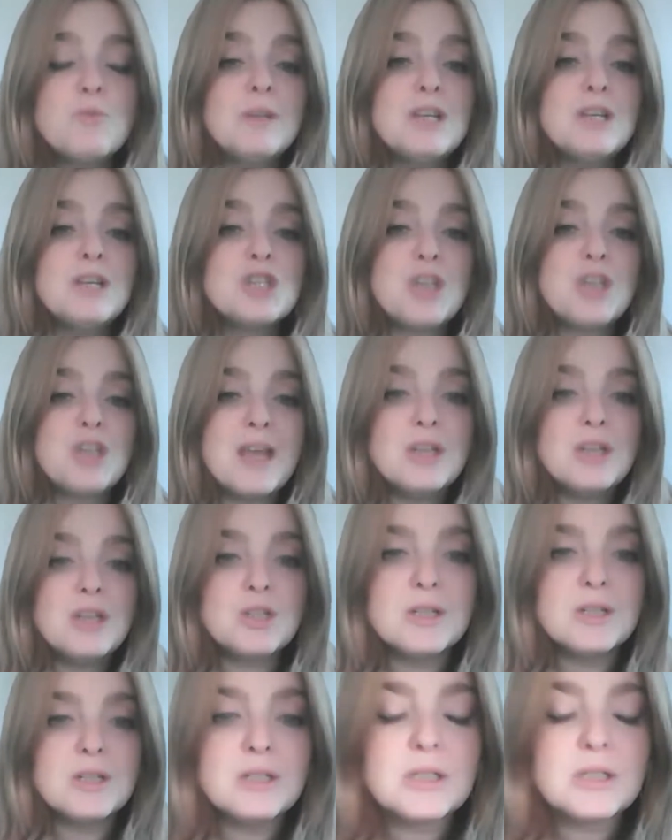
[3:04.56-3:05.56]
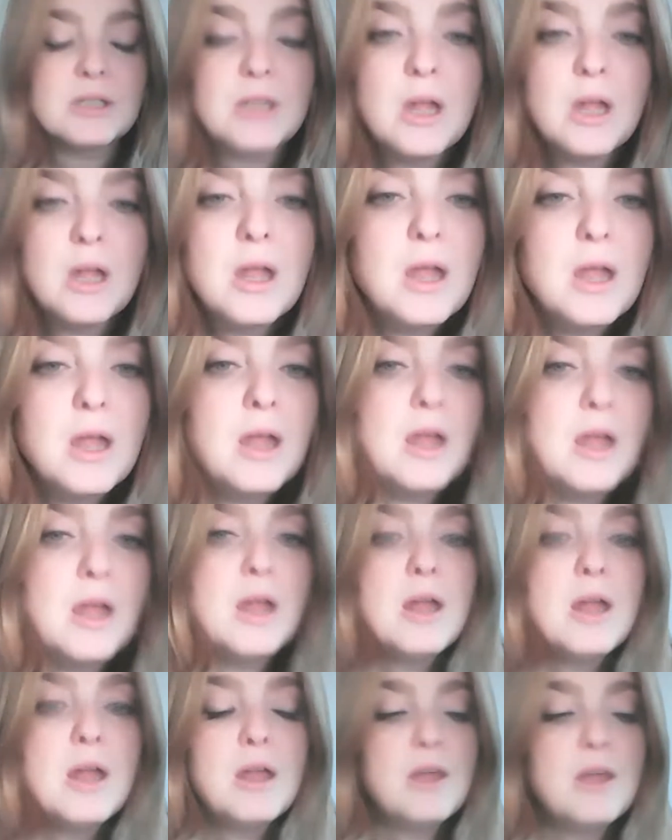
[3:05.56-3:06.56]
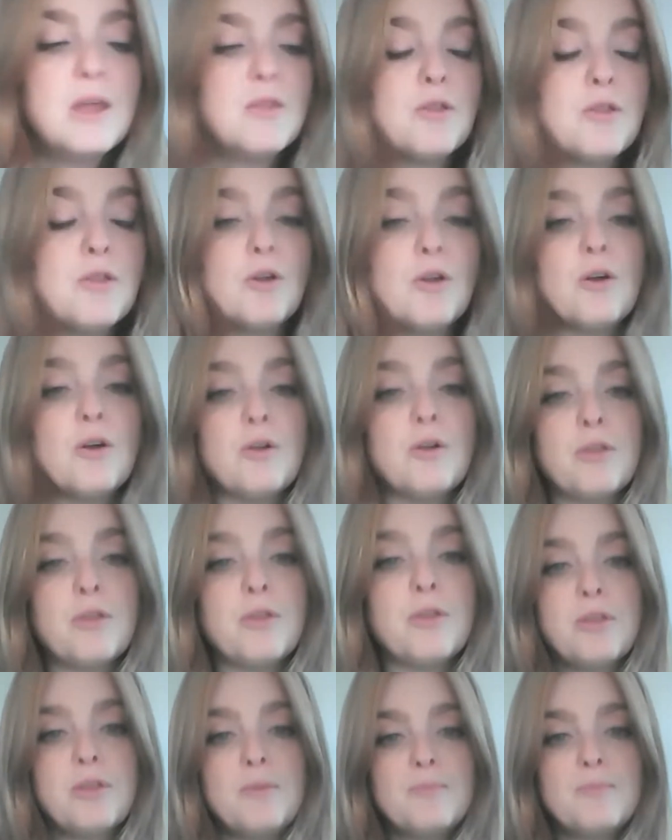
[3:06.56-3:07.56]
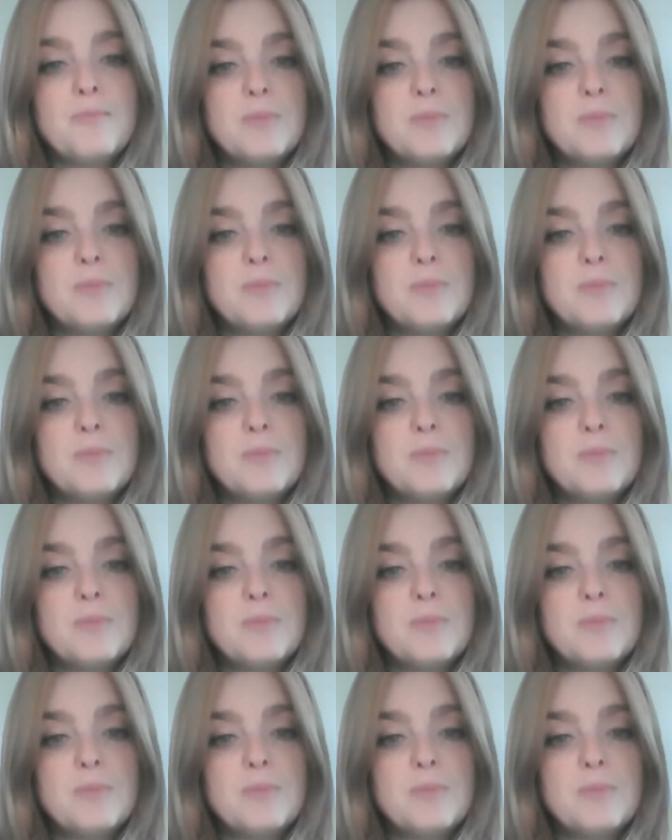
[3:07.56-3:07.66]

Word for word: really changes the earth